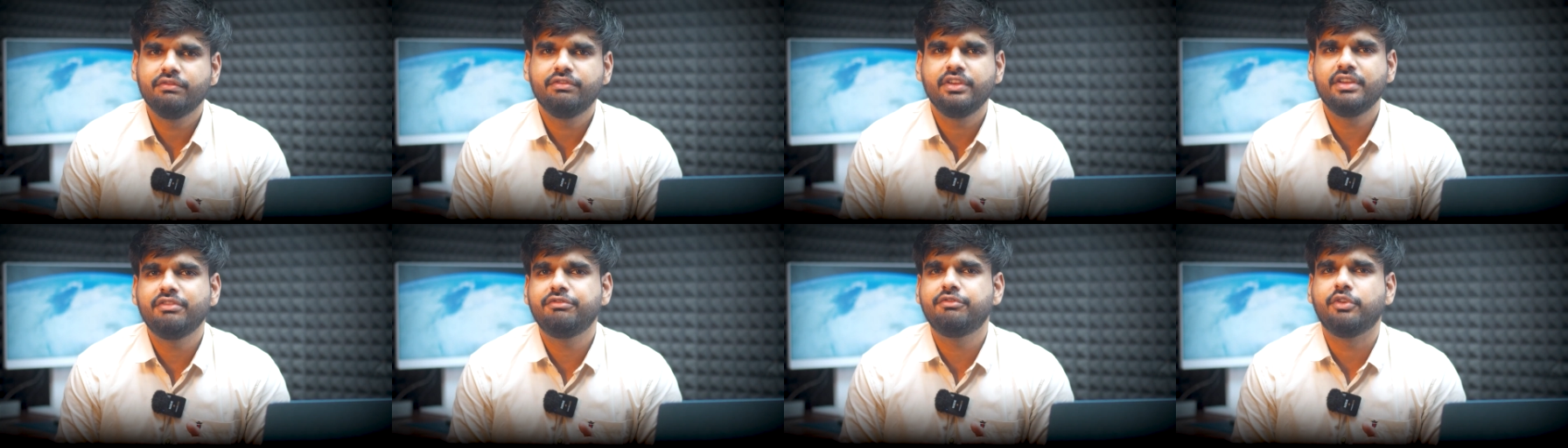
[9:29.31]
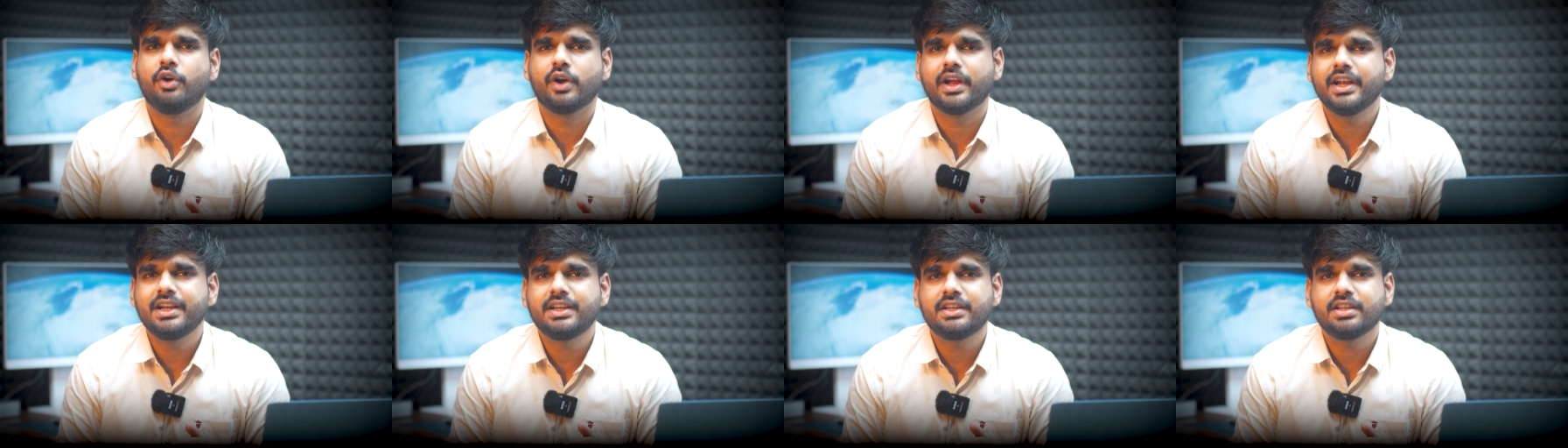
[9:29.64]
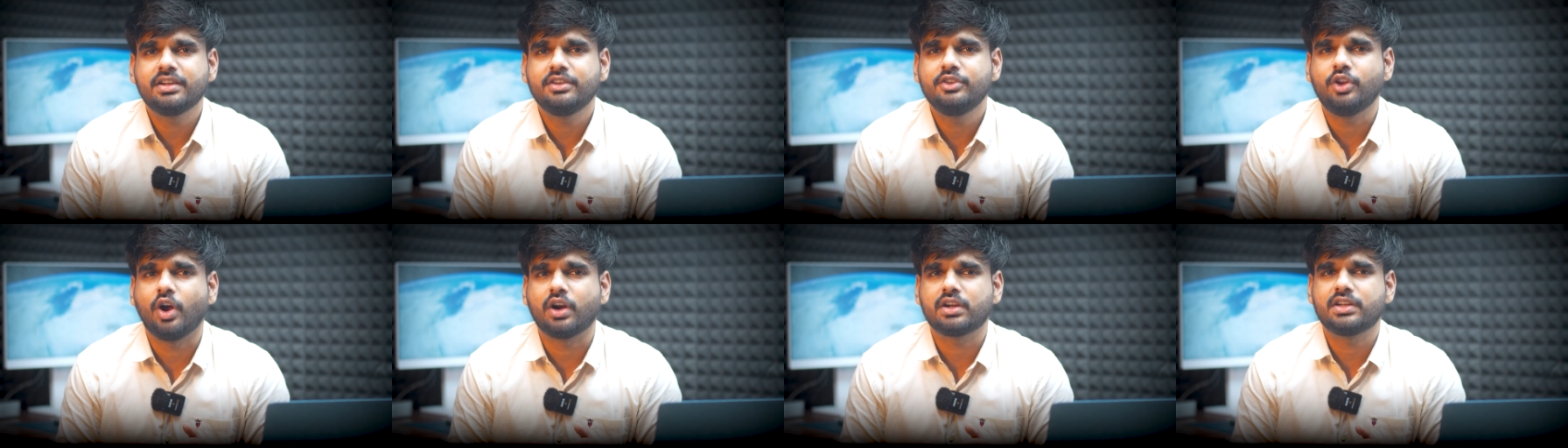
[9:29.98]
We forget
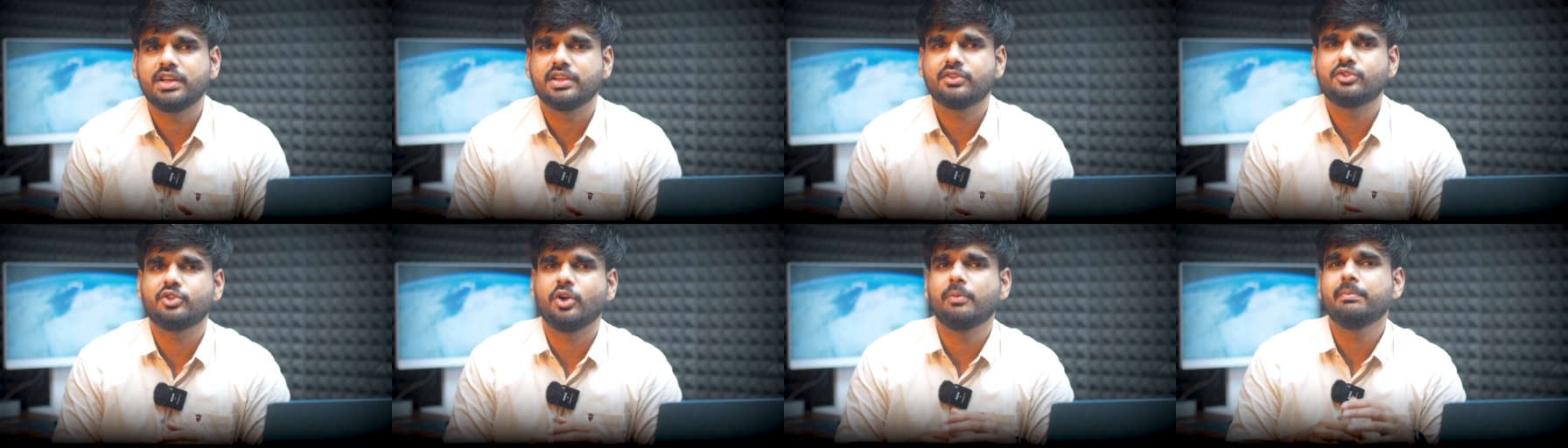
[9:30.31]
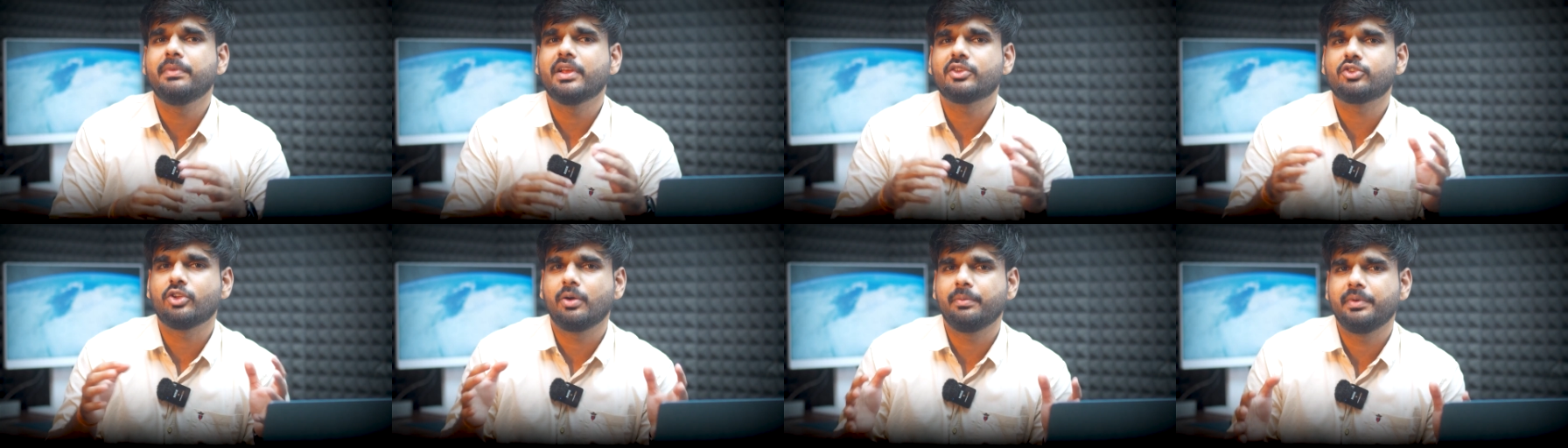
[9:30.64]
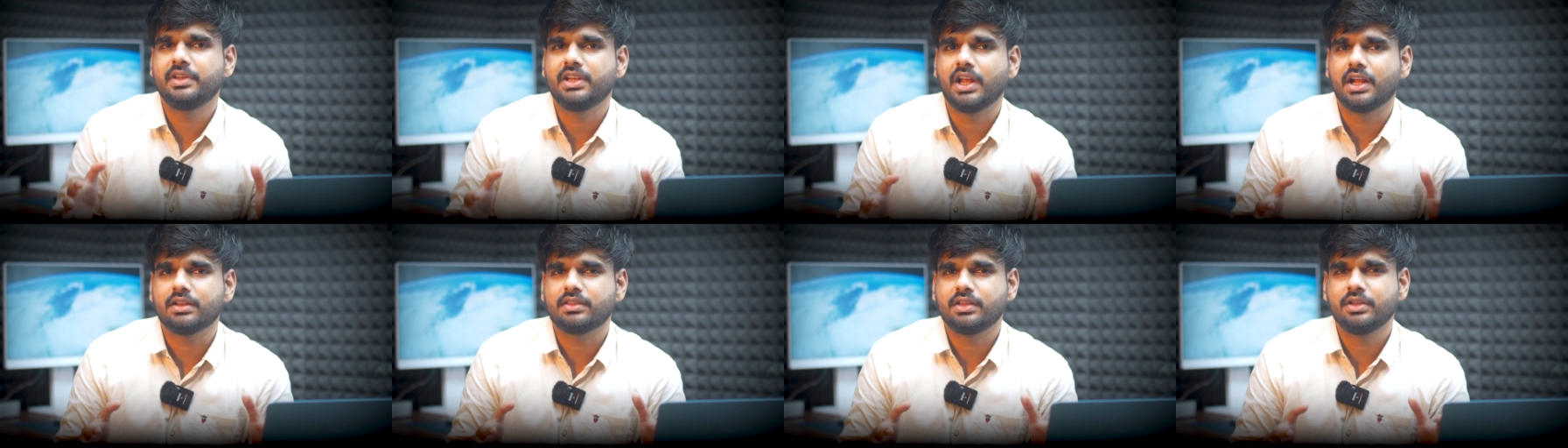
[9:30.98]
Dr. Soumya
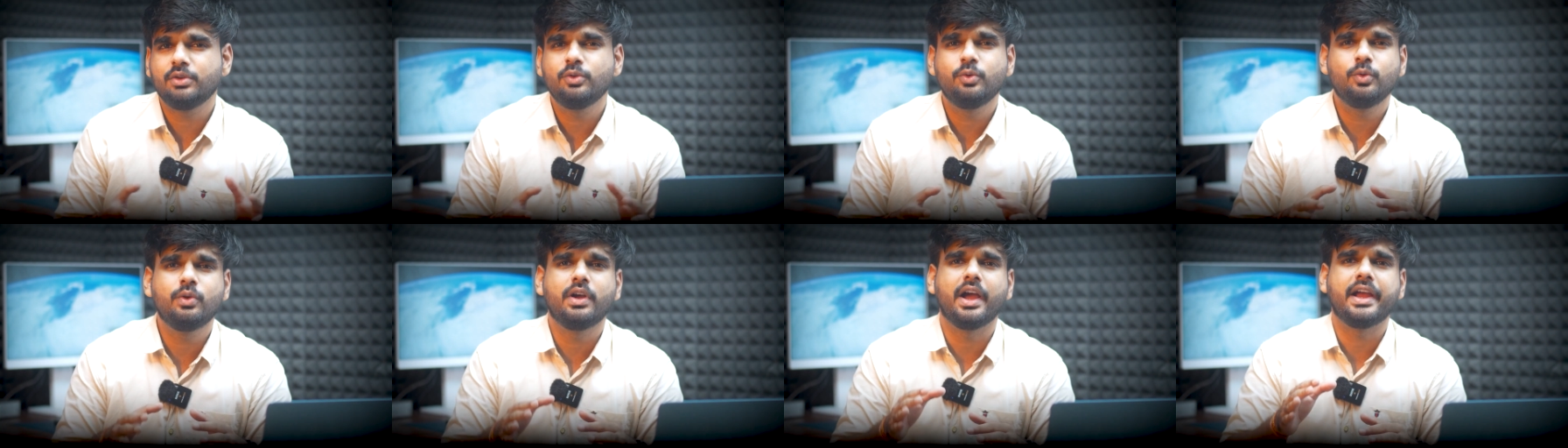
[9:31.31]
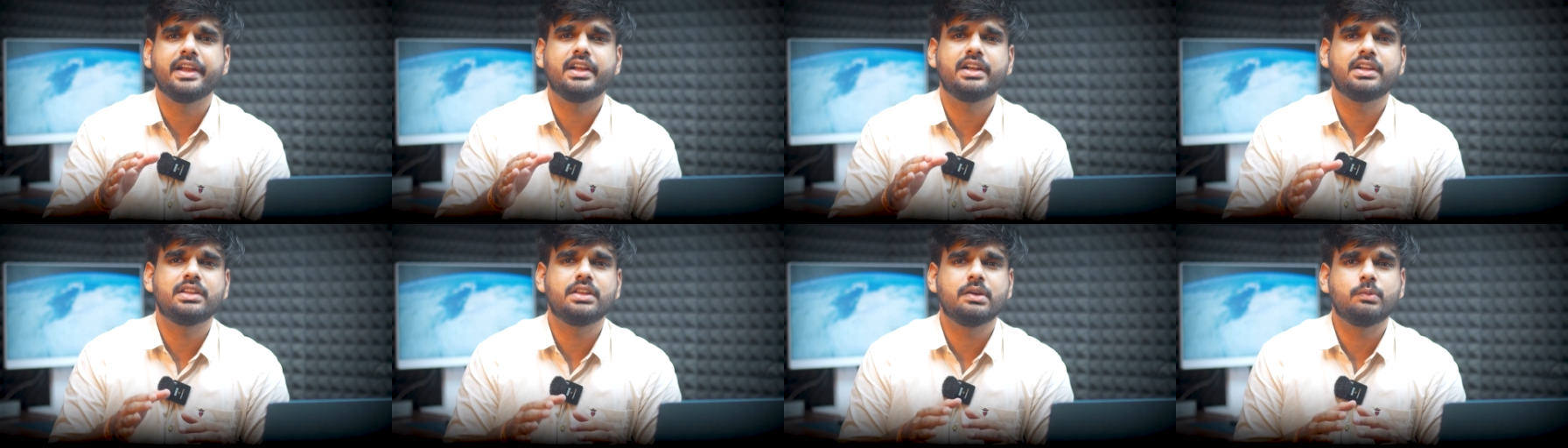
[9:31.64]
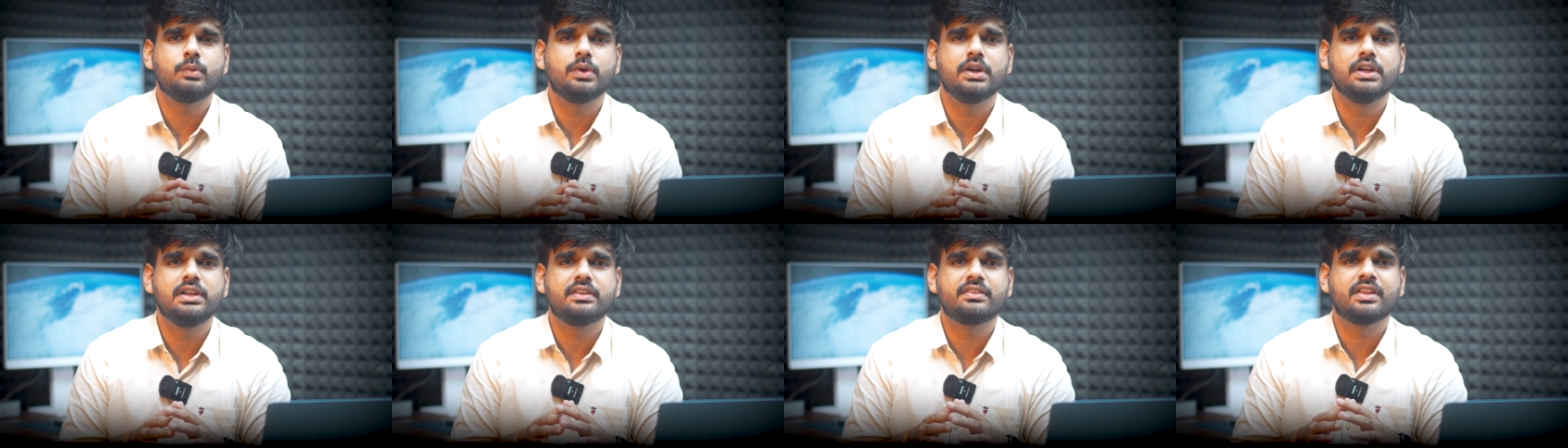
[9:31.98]
Swaminathan, who guided the
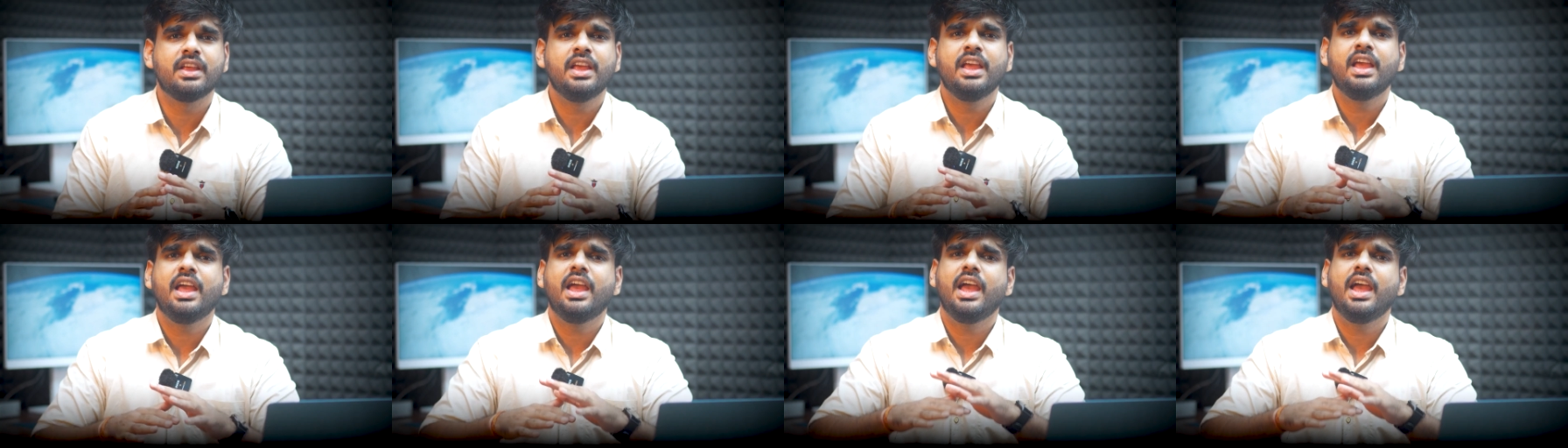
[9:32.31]
world's